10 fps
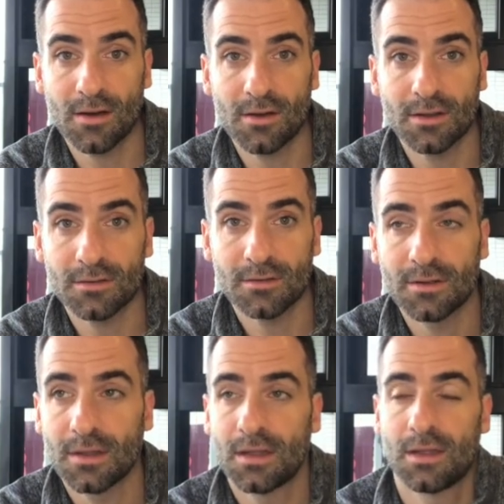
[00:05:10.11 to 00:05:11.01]
on it.
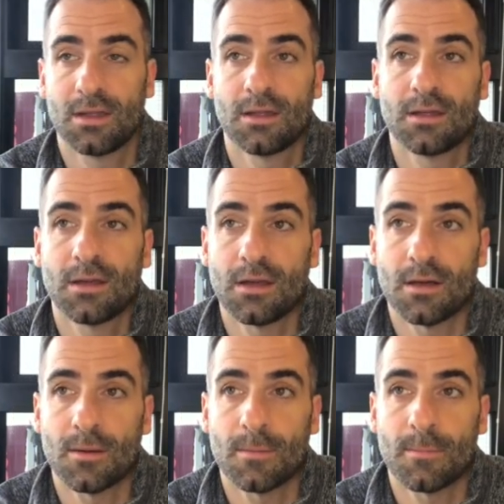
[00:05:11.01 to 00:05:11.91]

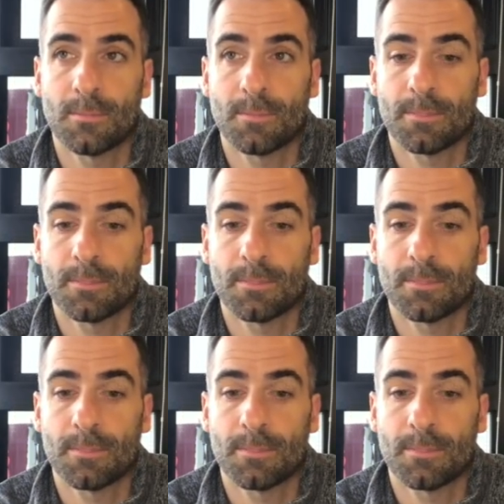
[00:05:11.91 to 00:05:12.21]
Um,